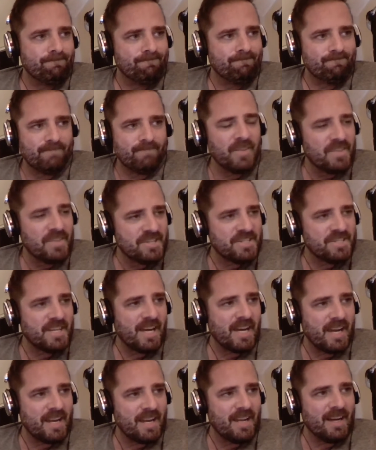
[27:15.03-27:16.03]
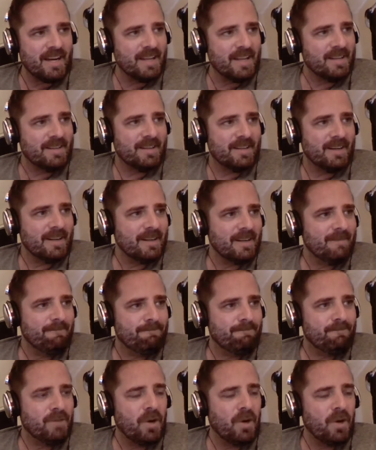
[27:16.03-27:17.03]
on the side, I
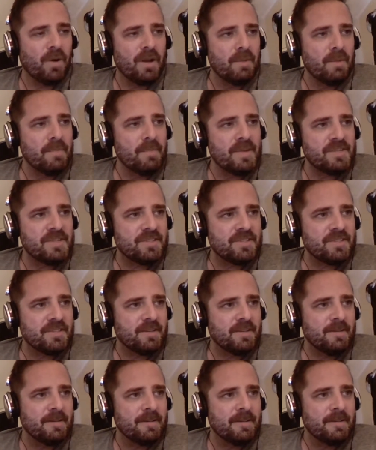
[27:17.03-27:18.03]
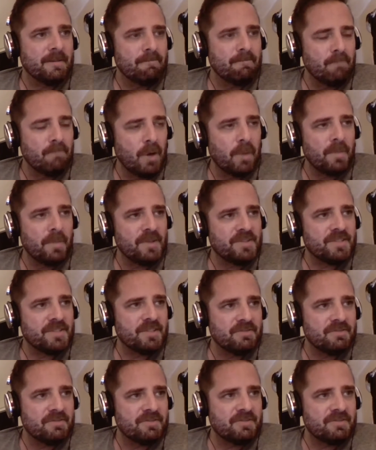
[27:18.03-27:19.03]
don't want to miss moments of